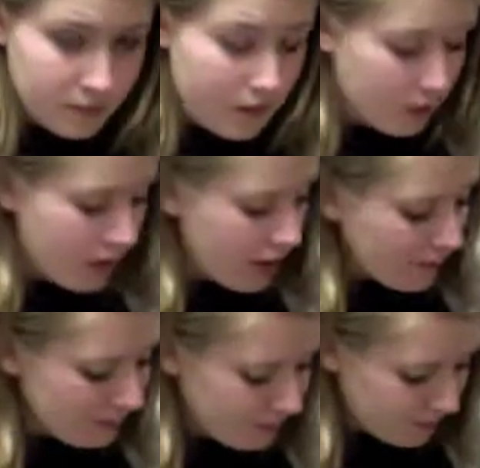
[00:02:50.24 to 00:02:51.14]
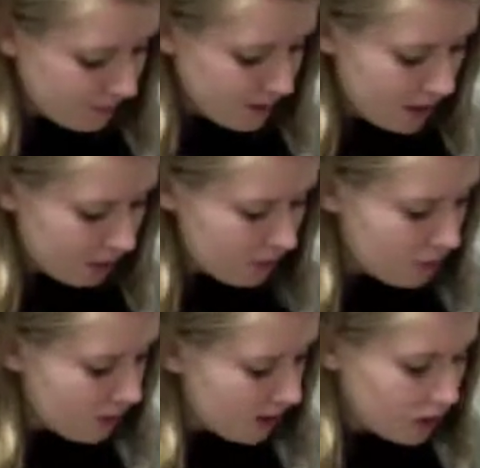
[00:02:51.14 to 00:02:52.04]
Okay, now we
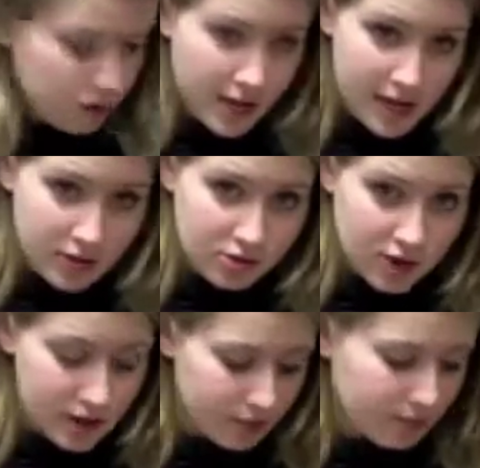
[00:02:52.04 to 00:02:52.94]
move on to the A string.